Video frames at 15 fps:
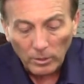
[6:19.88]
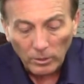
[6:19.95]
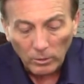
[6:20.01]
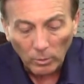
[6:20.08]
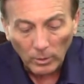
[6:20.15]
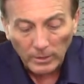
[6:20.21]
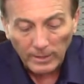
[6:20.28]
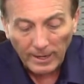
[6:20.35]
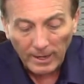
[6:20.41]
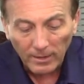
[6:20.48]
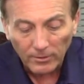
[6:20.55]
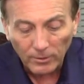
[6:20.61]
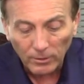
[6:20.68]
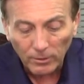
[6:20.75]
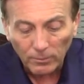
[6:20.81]
going
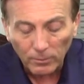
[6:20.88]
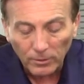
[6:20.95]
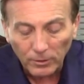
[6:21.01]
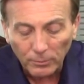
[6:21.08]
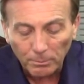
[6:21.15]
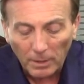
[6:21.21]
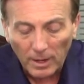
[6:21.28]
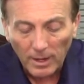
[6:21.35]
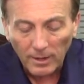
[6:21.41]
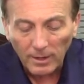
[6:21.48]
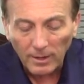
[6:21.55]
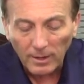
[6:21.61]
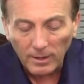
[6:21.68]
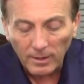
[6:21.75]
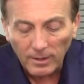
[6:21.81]
down to look for the
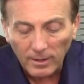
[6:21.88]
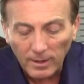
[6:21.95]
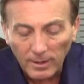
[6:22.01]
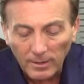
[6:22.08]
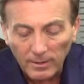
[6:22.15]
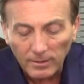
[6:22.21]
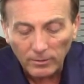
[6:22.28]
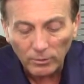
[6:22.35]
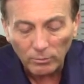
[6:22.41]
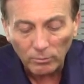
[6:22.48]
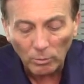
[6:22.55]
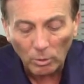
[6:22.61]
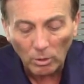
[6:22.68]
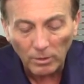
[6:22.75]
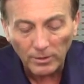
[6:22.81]
spot, and you
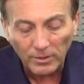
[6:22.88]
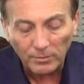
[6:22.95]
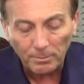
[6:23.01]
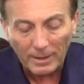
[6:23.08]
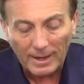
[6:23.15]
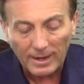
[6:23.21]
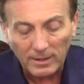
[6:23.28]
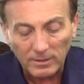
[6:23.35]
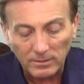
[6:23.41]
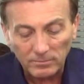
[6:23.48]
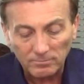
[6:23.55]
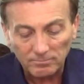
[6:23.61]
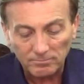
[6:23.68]
roll this back,